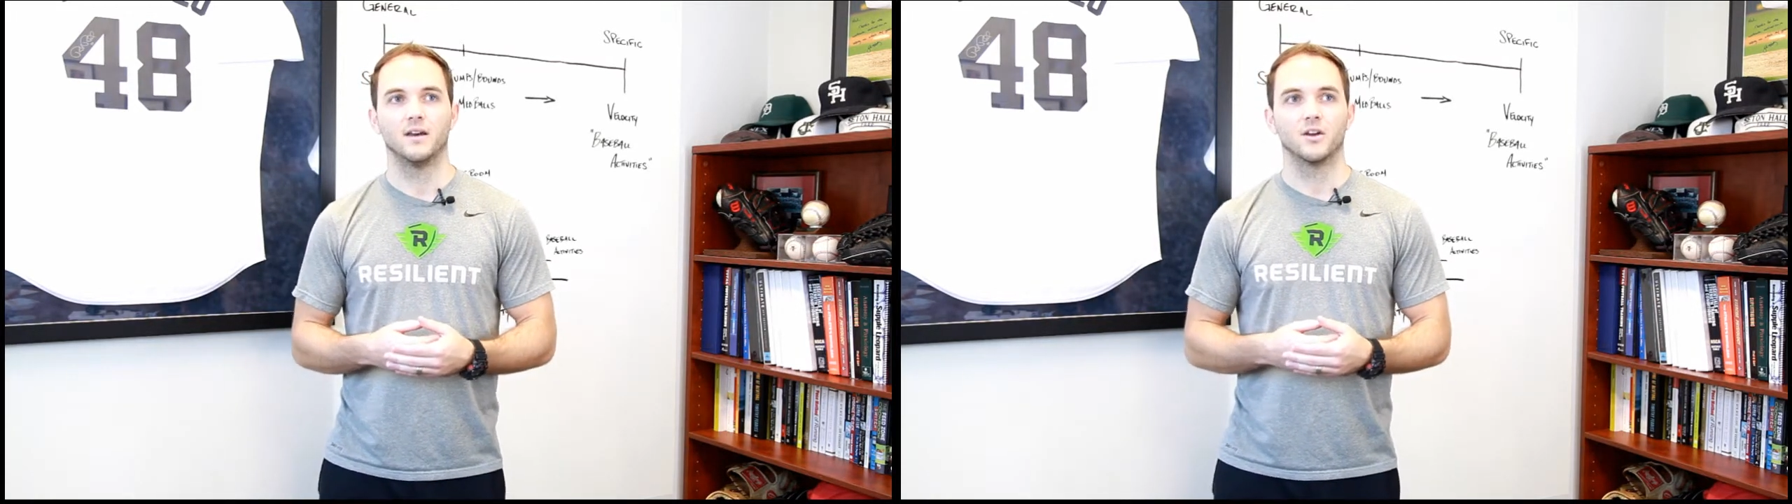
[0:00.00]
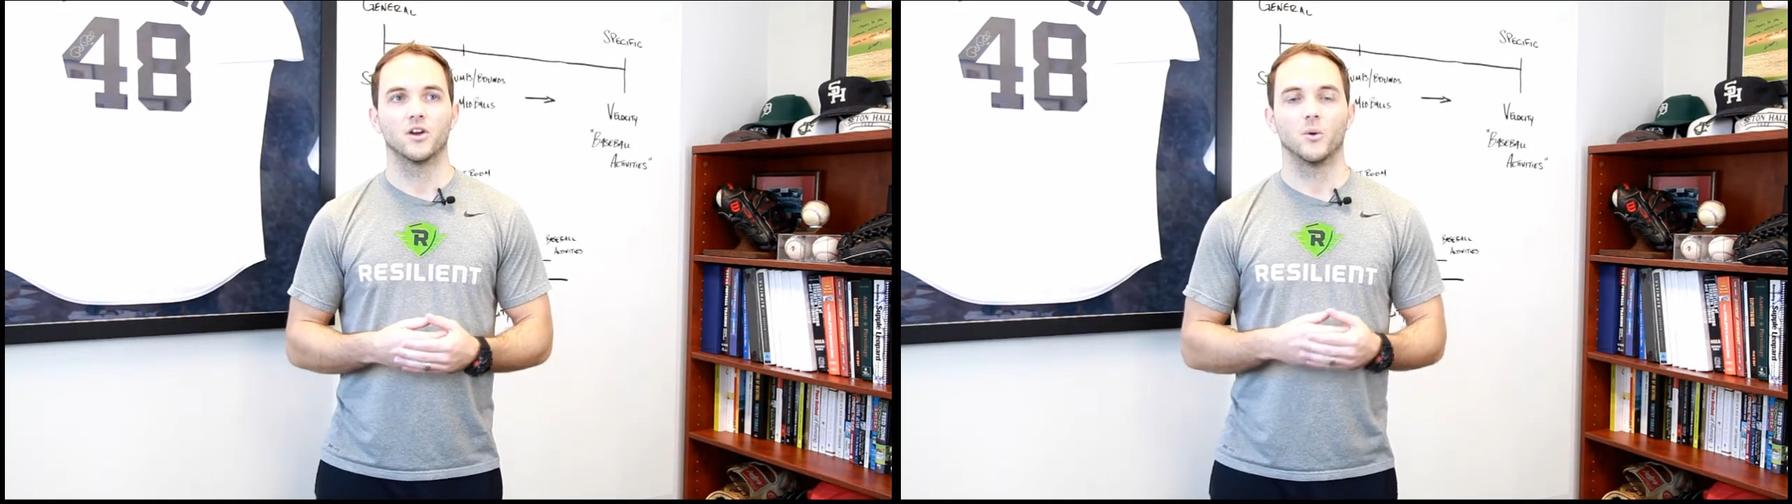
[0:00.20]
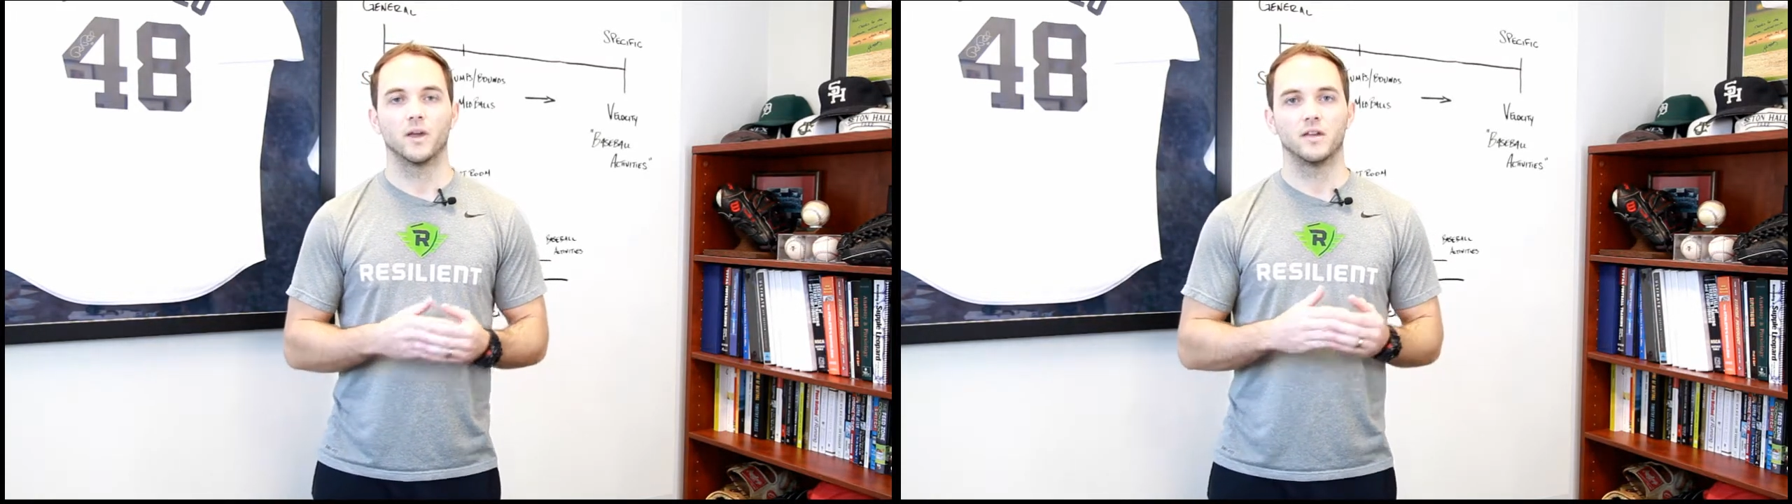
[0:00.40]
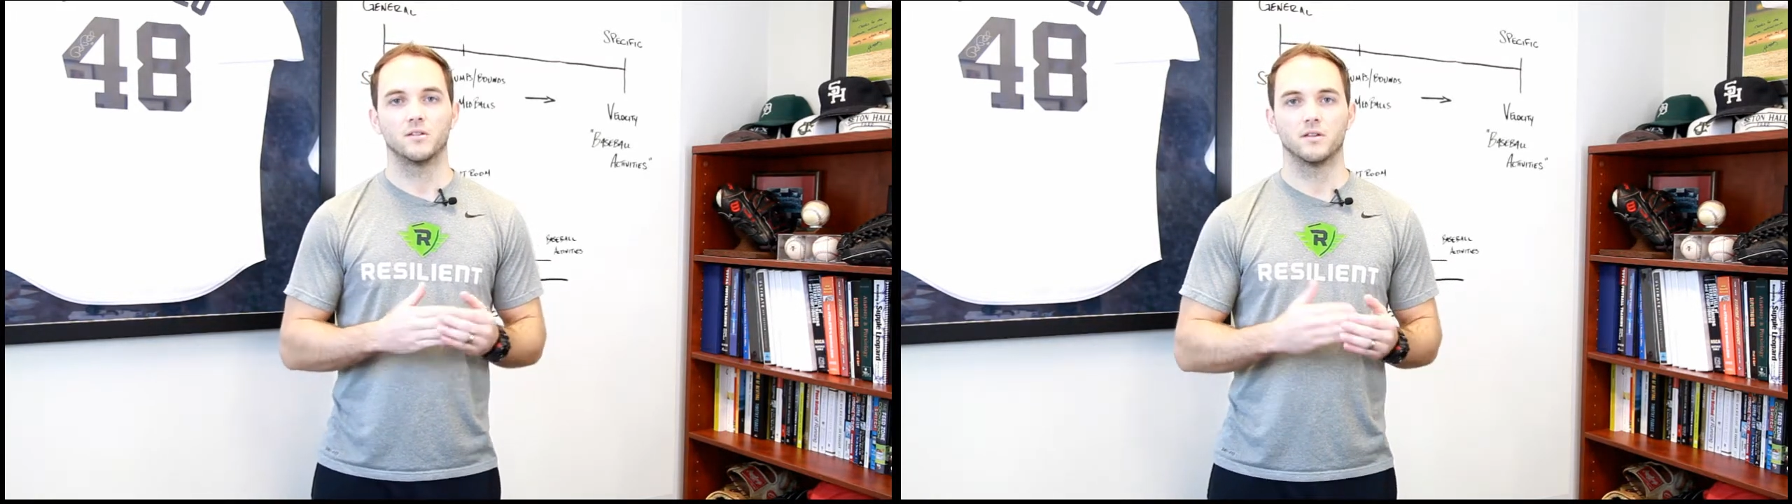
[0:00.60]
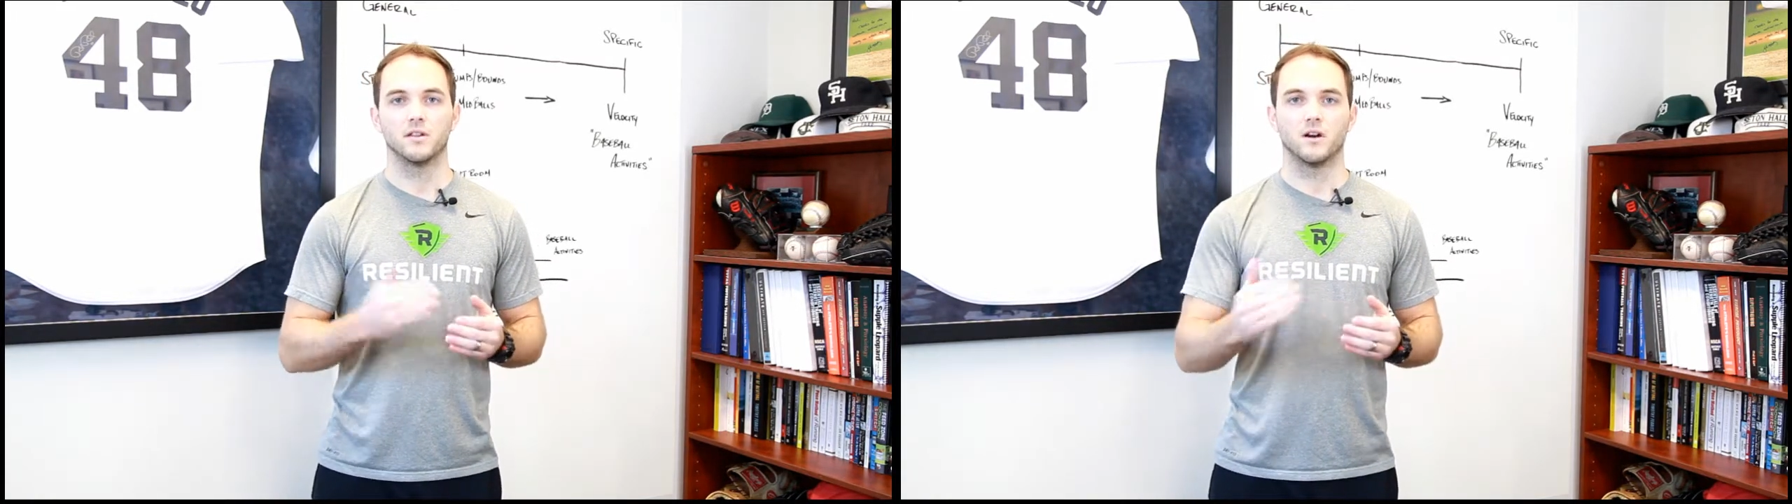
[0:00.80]
going
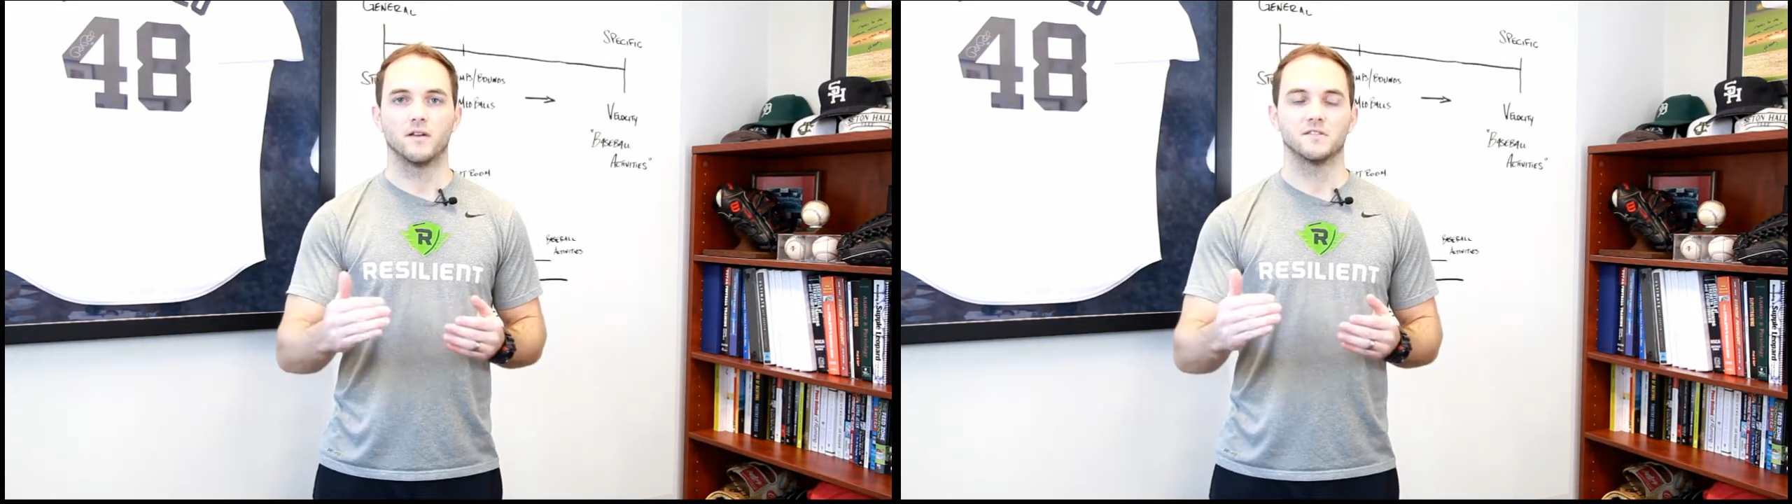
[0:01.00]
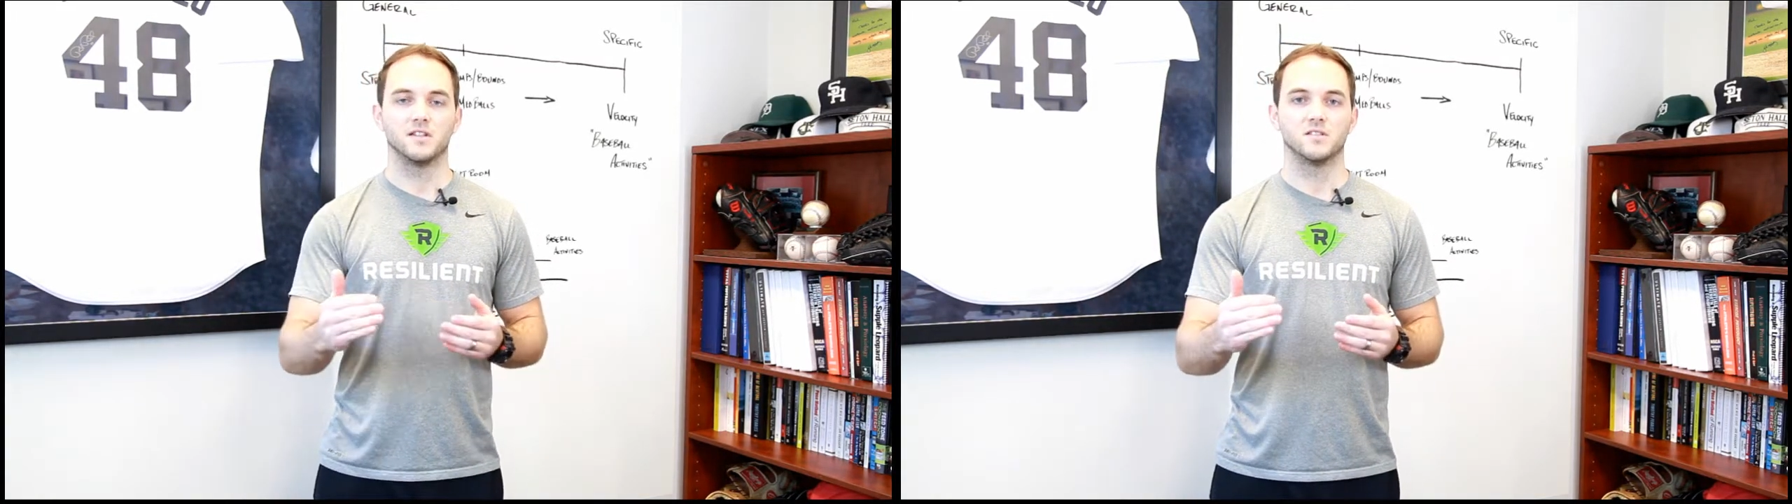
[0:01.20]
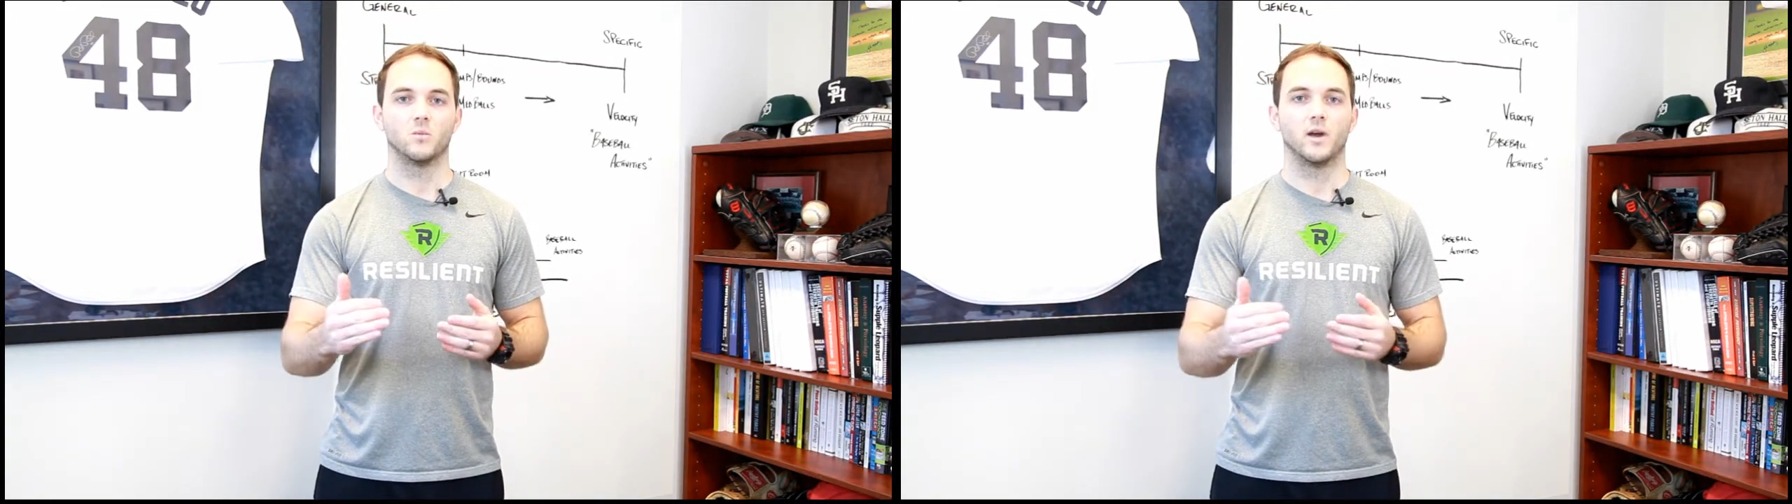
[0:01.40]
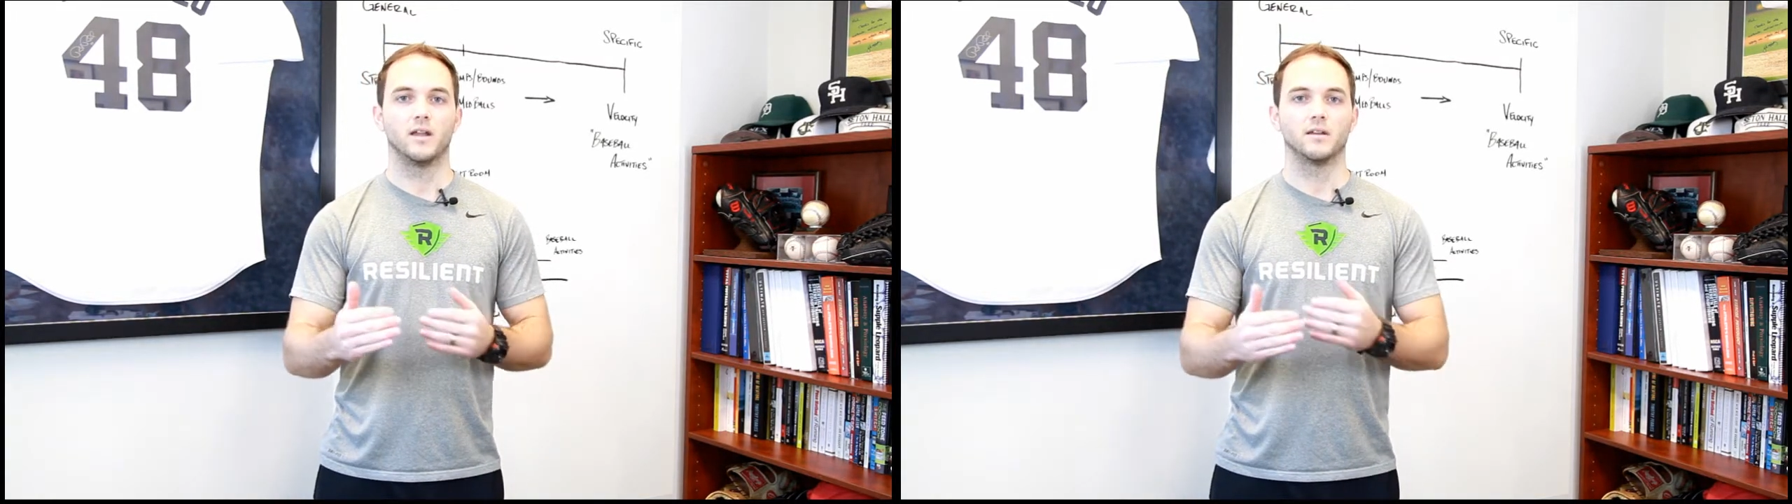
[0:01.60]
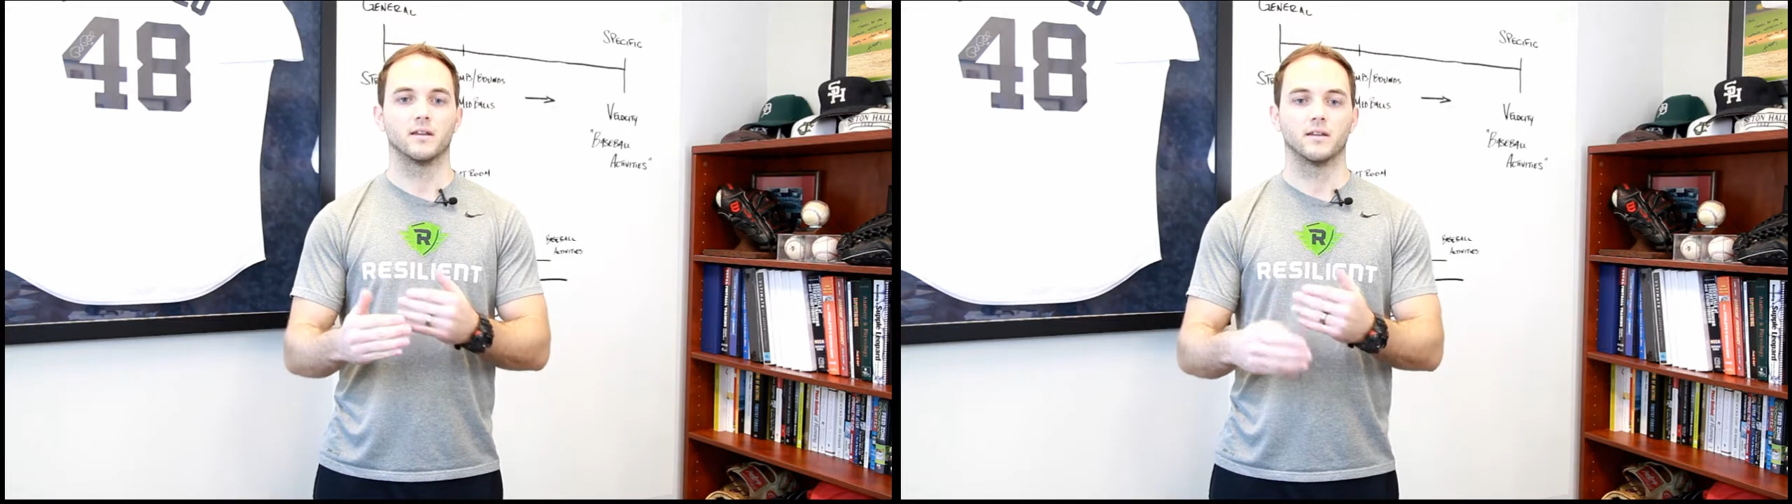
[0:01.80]
into the off season
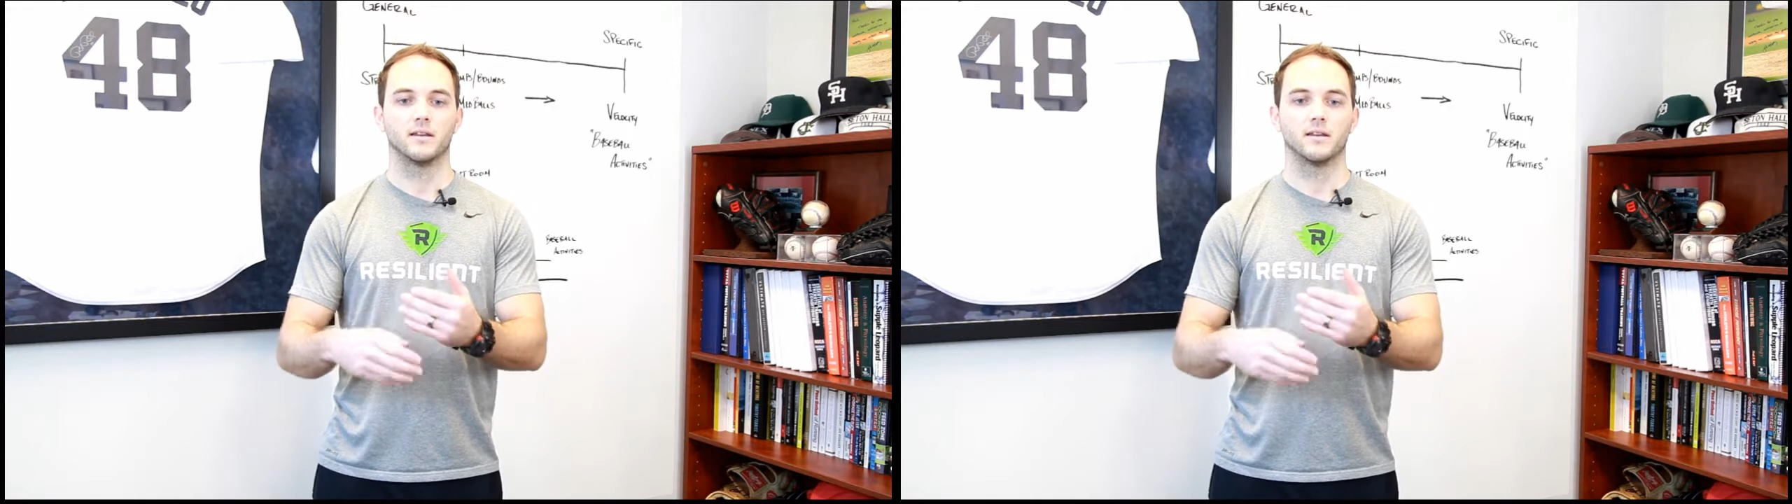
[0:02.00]
when